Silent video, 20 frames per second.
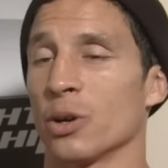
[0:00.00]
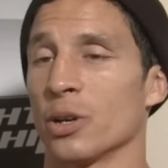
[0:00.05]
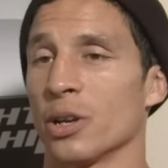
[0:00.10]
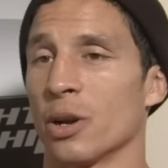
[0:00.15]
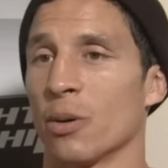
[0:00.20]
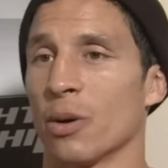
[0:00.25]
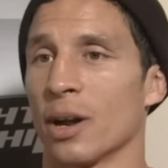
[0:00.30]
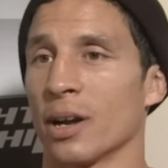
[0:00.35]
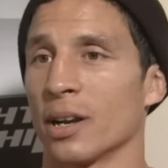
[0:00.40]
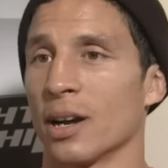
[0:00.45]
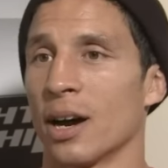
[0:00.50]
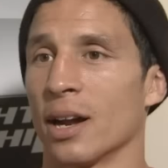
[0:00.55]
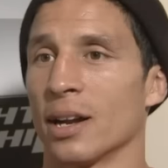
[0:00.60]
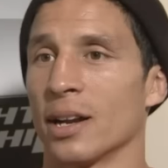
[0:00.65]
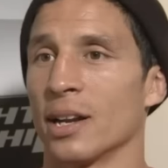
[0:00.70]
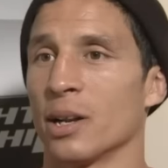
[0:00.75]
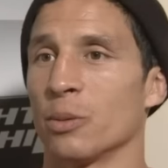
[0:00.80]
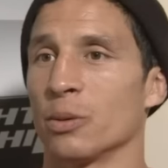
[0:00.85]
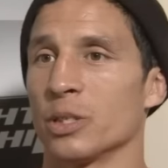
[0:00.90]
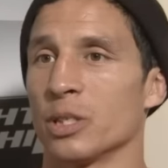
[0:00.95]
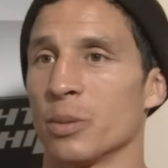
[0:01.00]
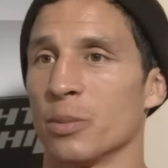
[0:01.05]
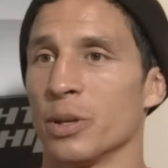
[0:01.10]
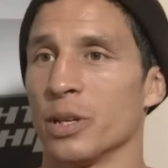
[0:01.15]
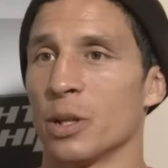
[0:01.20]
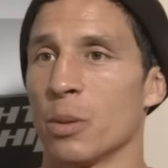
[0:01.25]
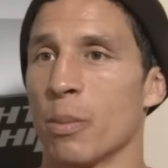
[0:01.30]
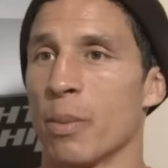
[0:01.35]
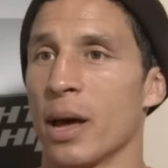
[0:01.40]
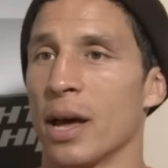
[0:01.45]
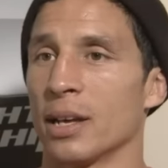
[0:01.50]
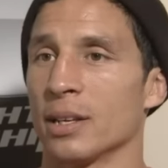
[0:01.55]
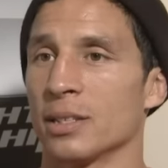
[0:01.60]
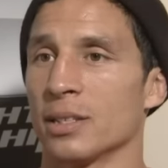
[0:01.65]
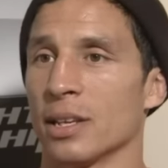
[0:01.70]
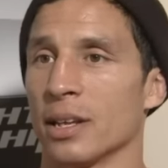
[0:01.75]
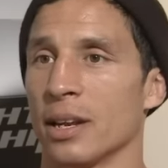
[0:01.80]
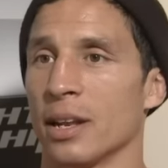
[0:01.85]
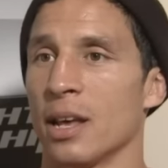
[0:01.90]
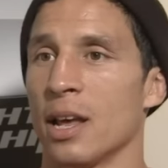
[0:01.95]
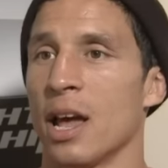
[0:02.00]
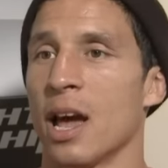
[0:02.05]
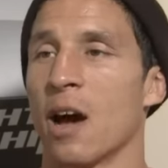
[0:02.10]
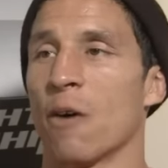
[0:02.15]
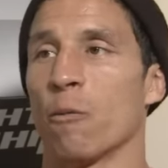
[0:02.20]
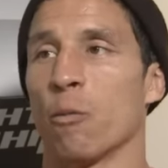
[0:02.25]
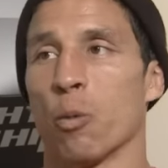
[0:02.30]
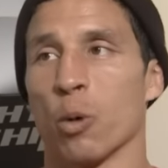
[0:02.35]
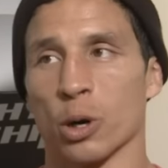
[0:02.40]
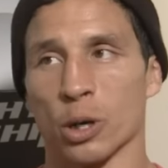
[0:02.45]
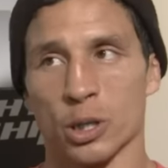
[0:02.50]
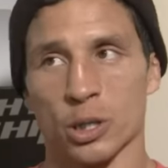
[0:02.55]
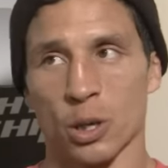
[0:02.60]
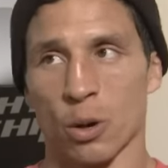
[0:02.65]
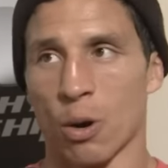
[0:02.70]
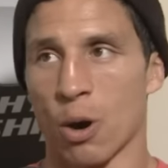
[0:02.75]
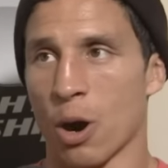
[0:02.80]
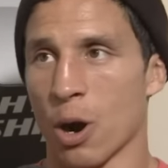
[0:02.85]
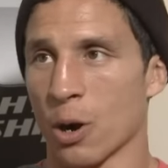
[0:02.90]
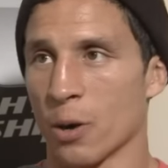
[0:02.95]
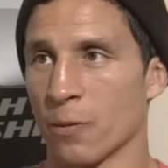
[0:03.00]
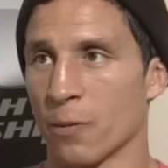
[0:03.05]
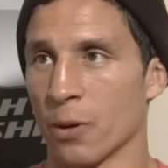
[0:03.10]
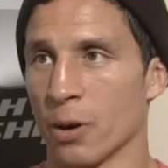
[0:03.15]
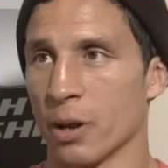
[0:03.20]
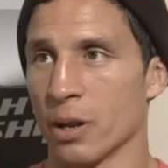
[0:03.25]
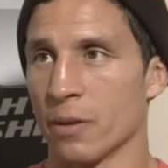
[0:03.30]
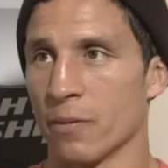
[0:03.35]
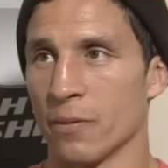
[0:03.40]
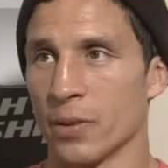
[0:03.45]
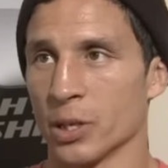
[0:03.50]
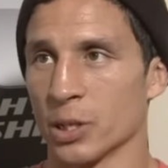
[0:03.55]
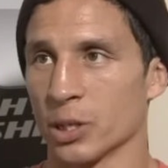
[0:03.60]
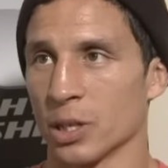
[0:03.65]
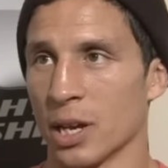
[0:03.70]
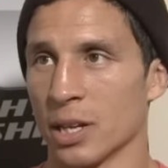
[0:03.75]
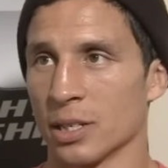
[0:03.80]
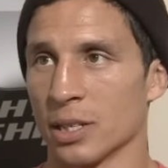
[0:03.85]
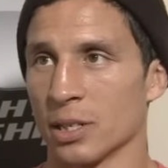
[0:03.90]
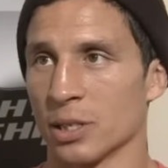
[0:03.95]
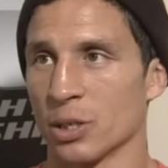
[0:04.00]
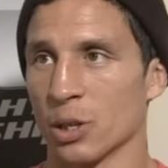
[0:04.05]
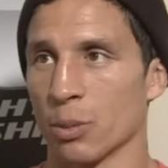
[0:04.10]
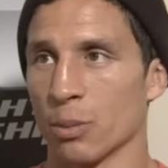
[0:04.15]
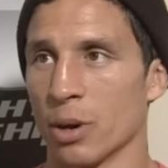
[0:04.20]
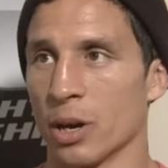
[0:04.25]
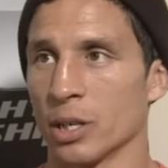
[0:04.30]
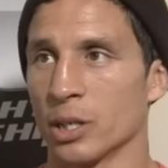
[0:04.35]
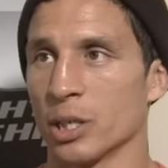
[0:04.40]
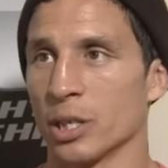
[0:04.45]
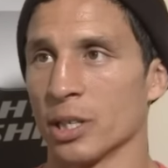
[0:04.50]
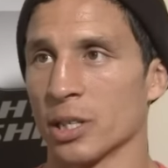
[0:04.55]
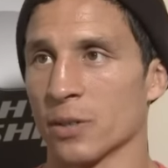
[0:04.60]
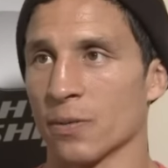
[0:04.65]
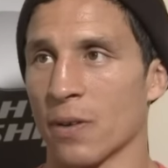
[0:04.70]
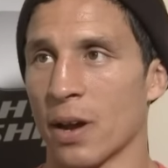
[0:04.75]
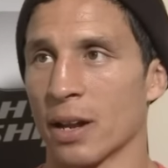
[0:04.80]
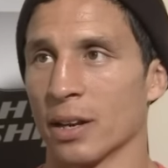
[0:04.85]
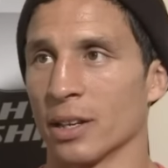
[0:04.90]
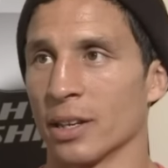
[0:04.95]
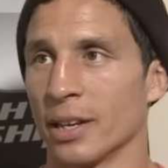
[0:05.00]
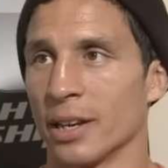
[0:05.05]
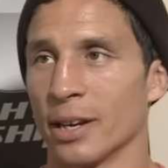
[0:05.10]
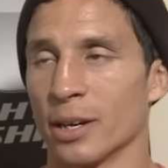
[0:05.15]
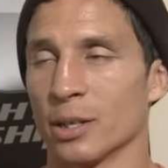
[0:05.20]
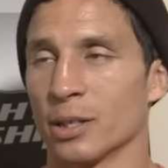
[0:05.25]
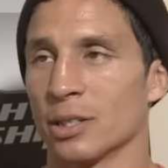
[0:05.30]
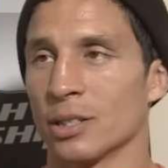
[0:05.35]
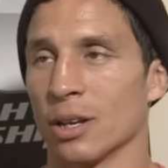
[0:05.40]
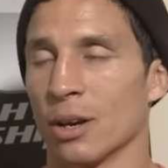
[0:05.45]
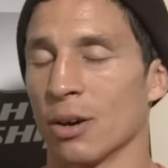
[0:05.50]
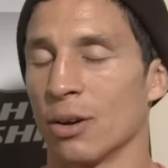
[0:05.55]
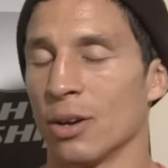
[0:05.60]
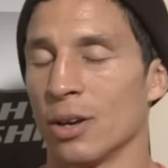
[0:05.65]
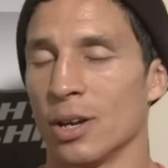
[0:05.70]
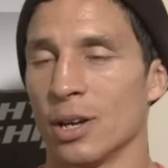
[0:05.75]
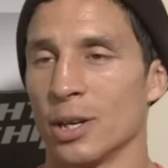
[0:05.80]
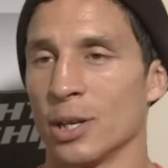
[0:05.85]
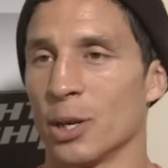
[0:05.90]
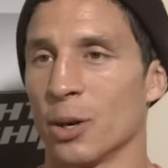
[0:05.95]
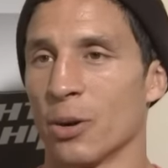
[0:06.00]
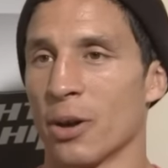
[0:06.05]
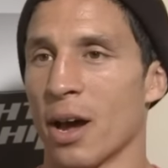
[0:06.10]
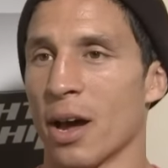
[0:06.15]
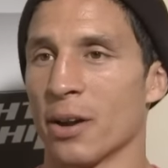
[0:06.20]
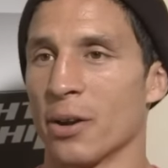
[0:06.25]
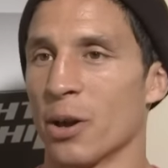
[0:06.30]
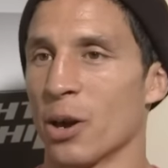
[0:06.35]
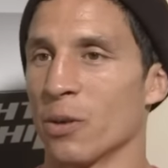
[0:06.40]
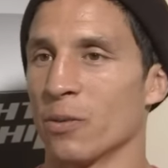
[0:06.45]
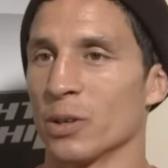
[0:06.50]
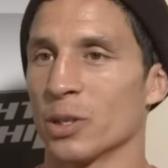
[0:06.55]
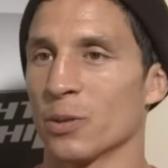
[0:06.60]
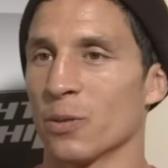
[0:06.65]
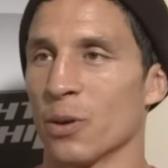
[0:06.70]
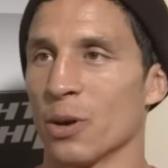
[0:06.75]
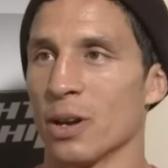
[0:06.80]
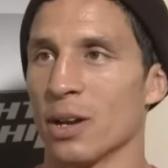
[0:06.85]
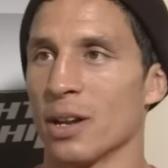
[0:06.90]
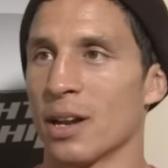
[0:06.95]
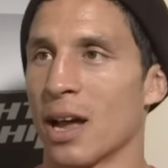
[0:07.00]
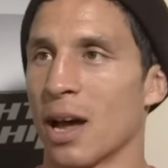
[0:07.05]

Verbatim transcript: You know, when I got in it was to be the best and I've worked so hard for it and visualized it so much and it's finally here. So, you know, not nervous for it.